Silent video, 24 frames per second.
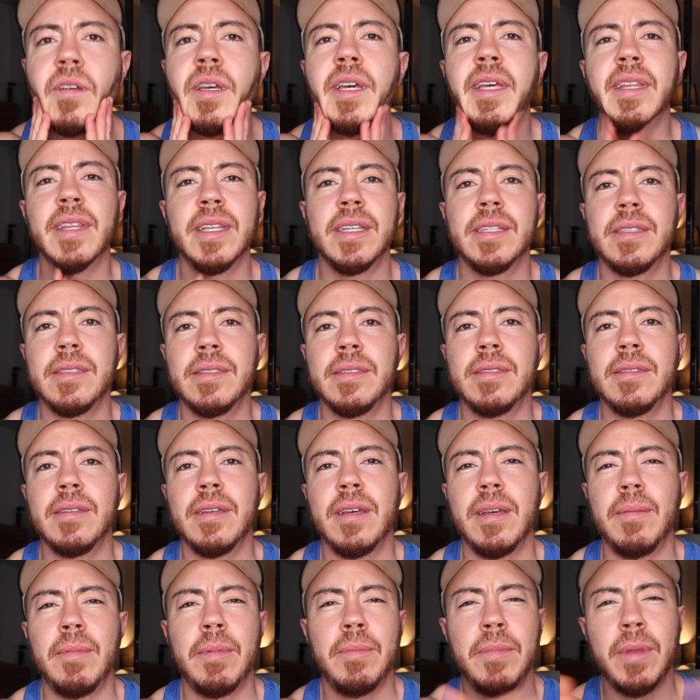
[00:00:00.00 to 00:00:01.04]
And this,
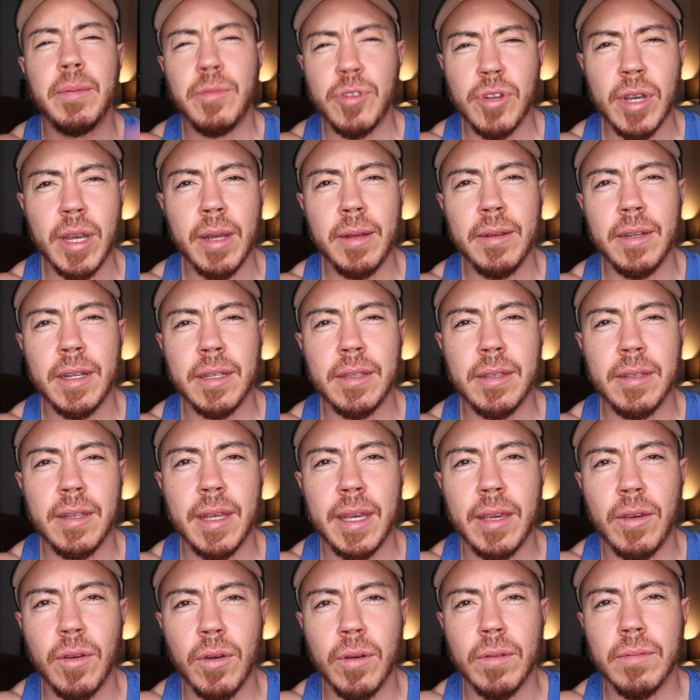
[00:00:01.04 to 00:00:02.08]
I'm trying not to
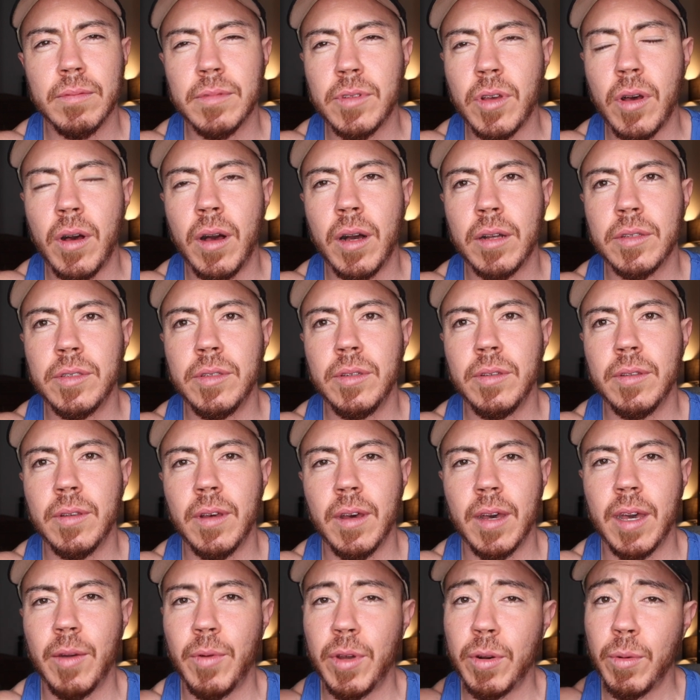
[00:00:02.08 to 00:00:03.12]
like talk too
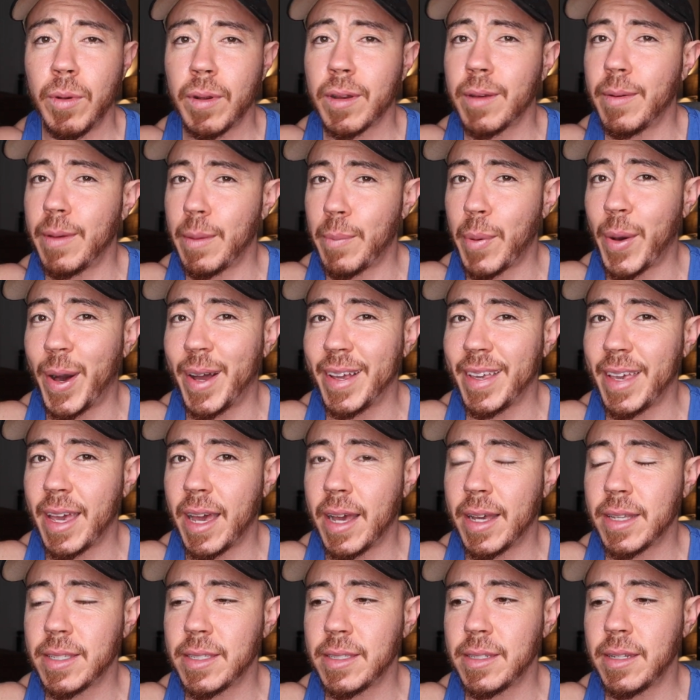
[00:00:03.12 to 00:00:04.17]
long. I want to work on my
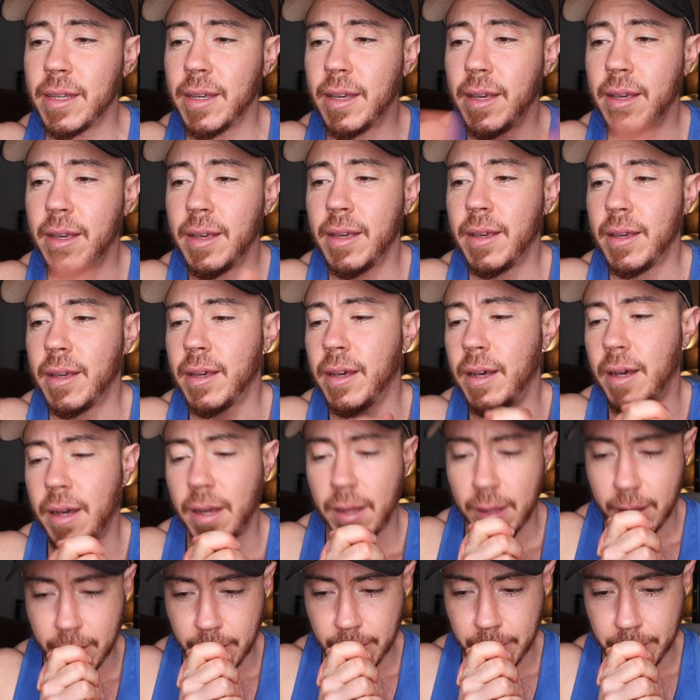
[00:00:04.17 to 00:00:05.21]
podcast.
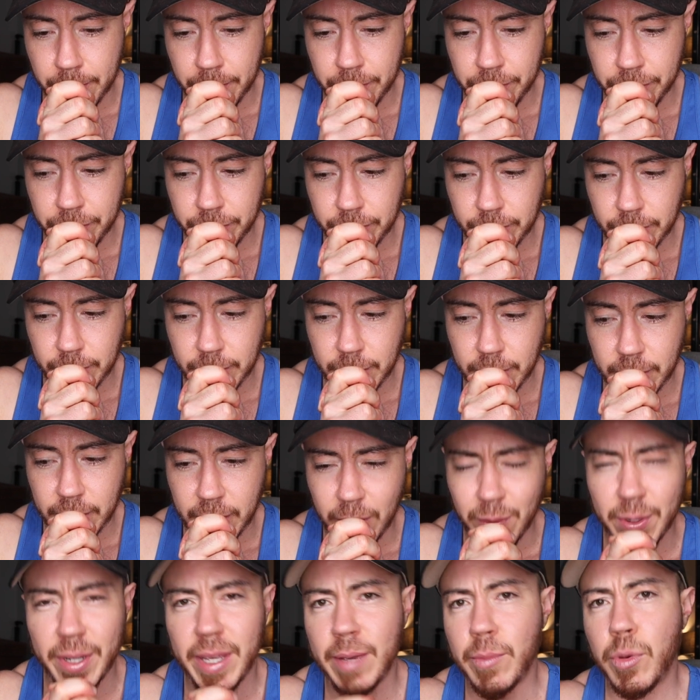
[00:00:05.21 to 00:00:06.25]
I
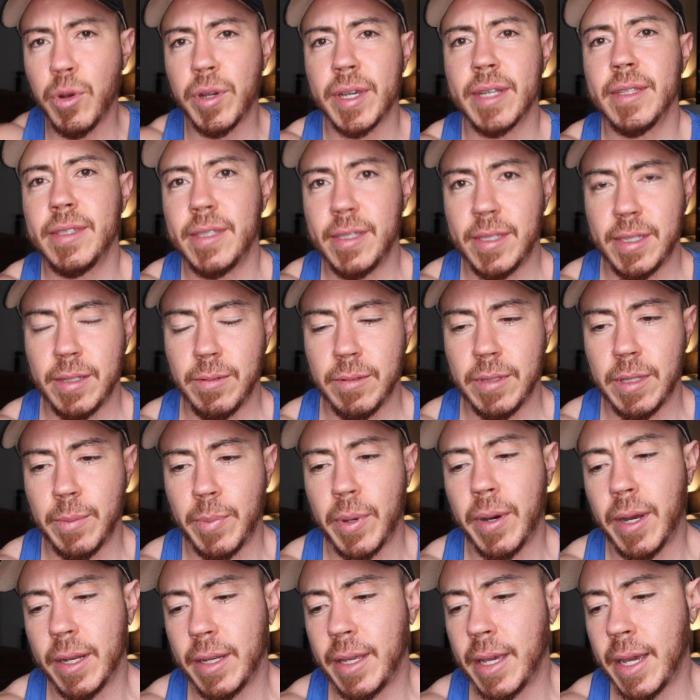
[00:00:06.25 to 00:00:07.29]
want to get more consistent with the
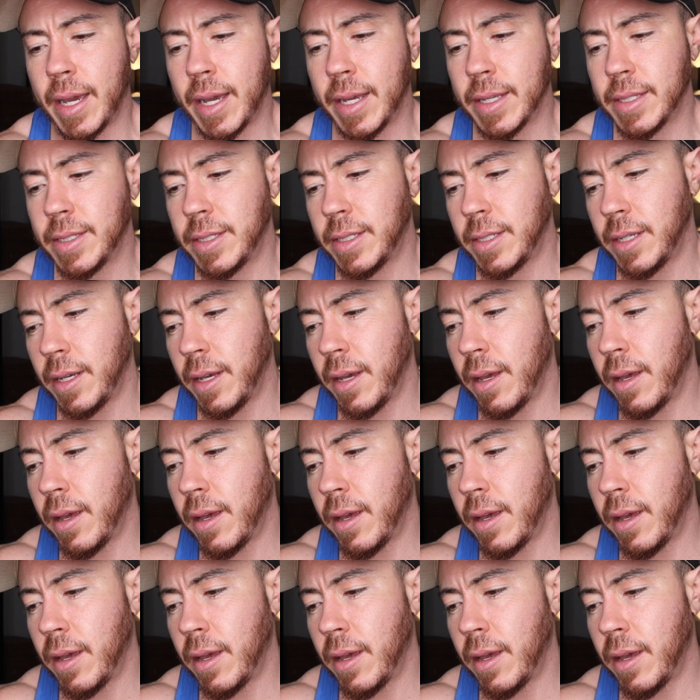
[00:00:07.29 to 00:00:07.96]
podcast.